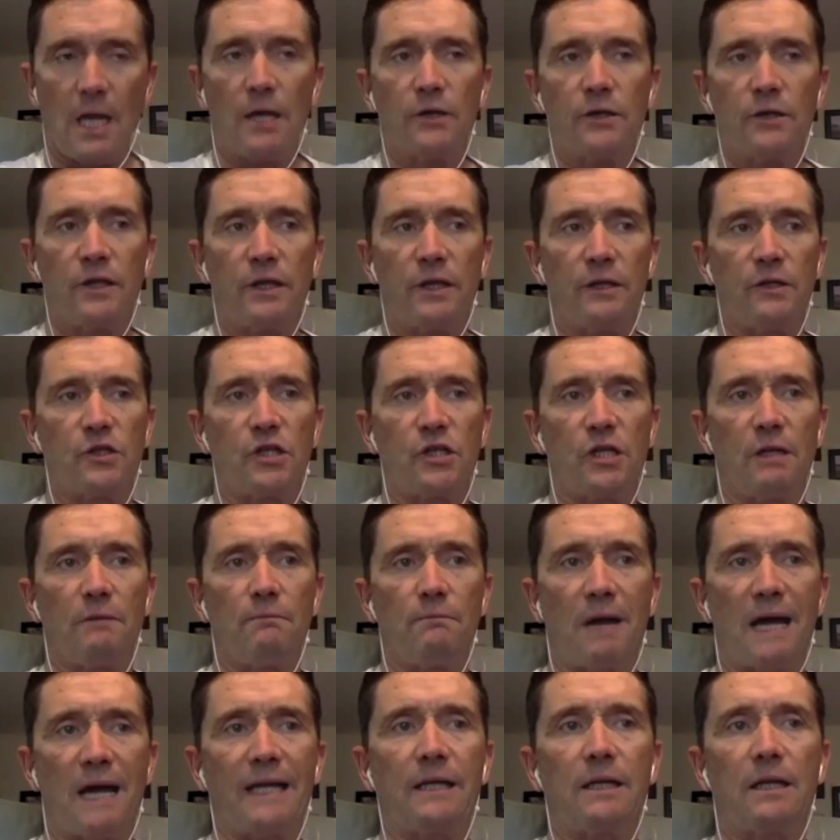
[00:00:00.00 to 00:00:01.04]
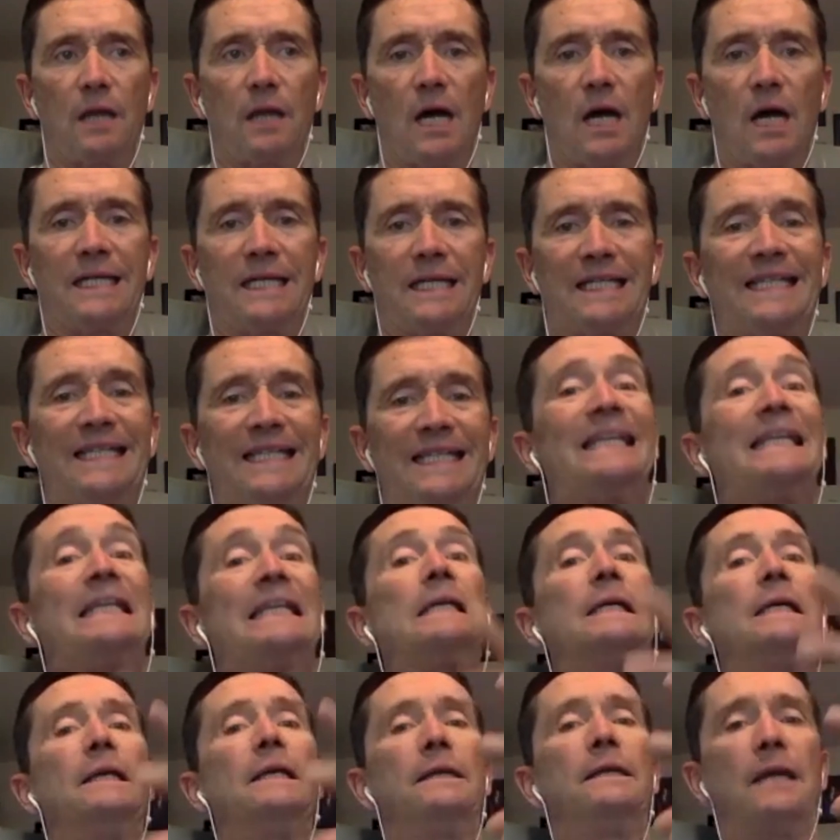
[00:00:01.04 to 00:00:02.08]
that she might not
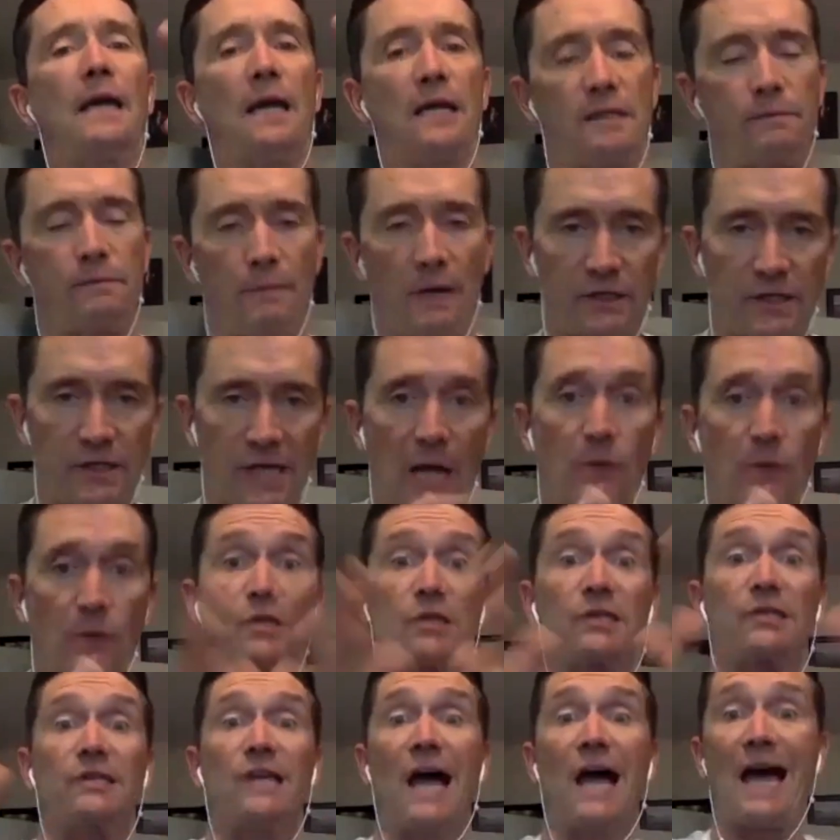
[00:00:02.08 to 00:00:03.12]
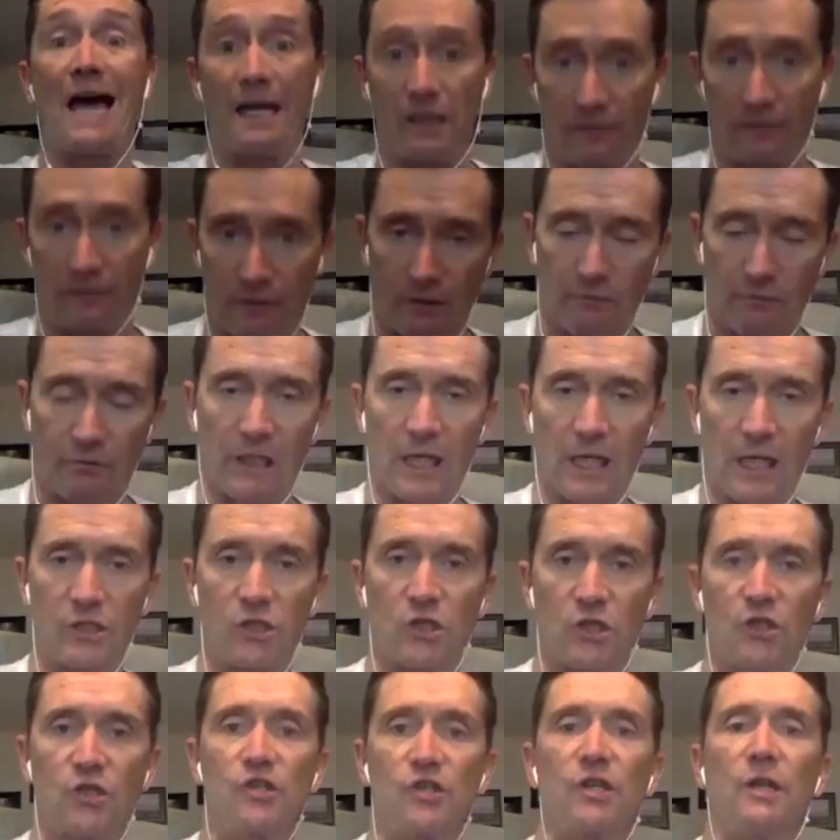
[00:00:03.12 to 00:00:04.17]
need as much outside of the
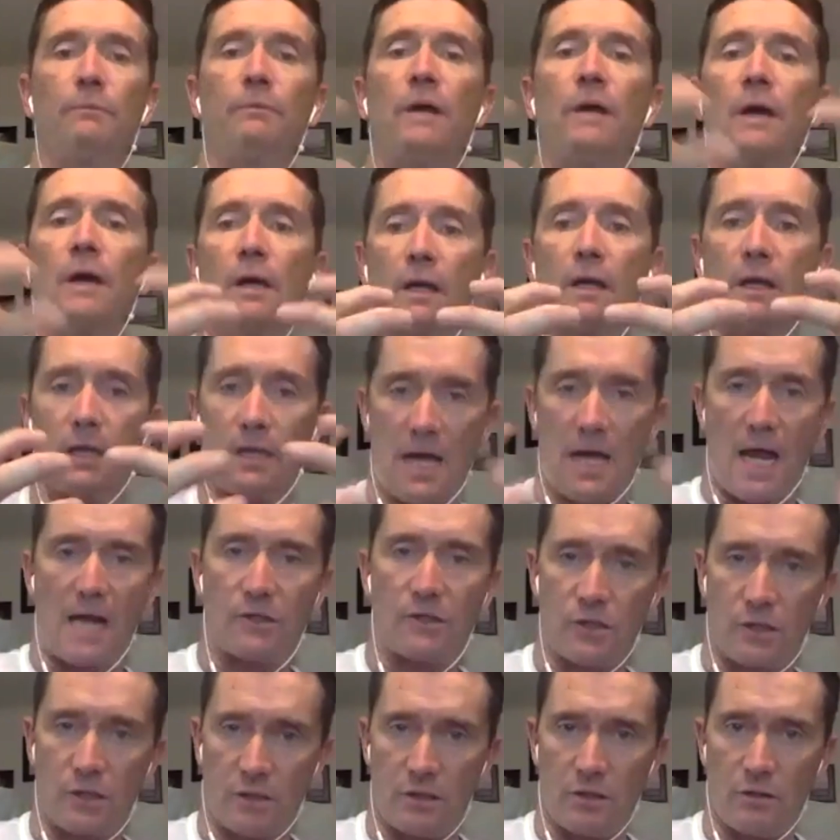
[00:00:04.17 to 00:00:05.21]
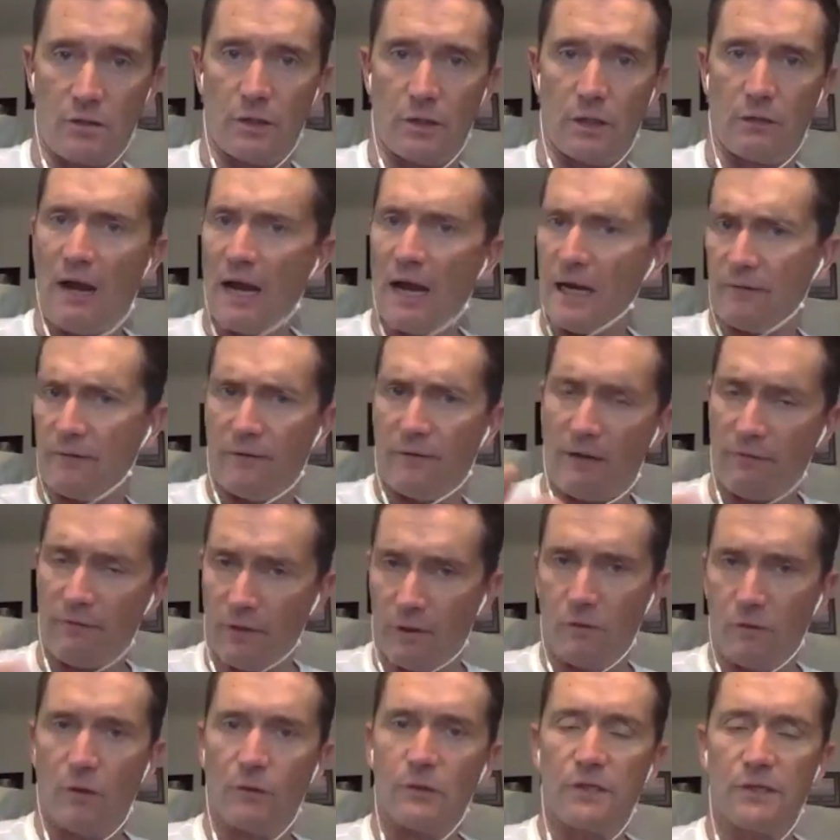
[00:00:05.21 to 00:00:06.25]
relationship connection, Dodie, right? Have
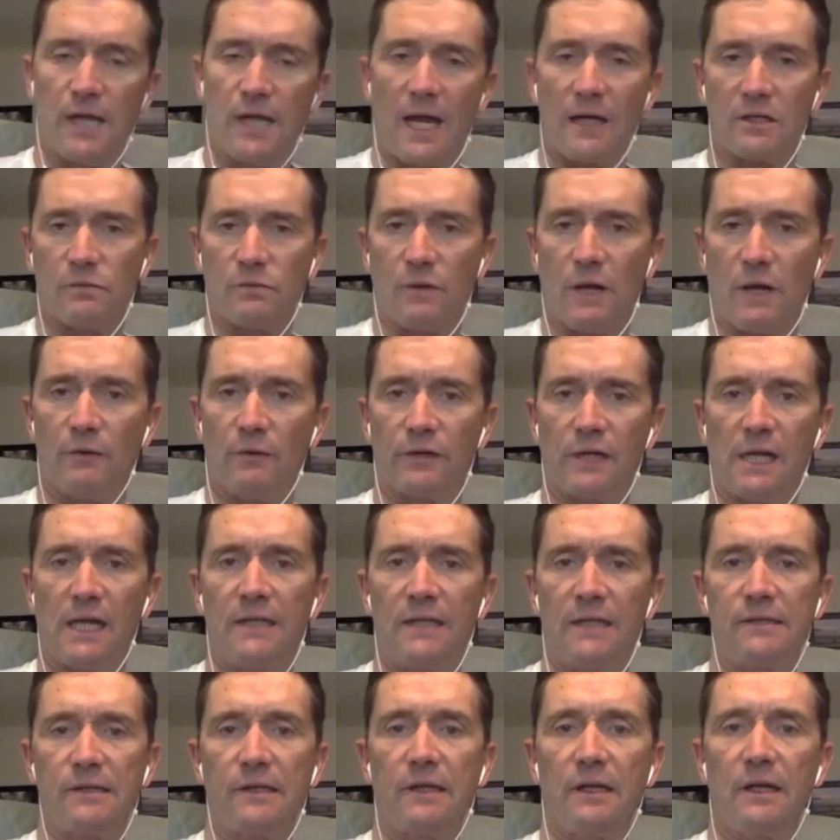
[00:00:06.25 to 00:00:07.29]
you noticed that as well with clients?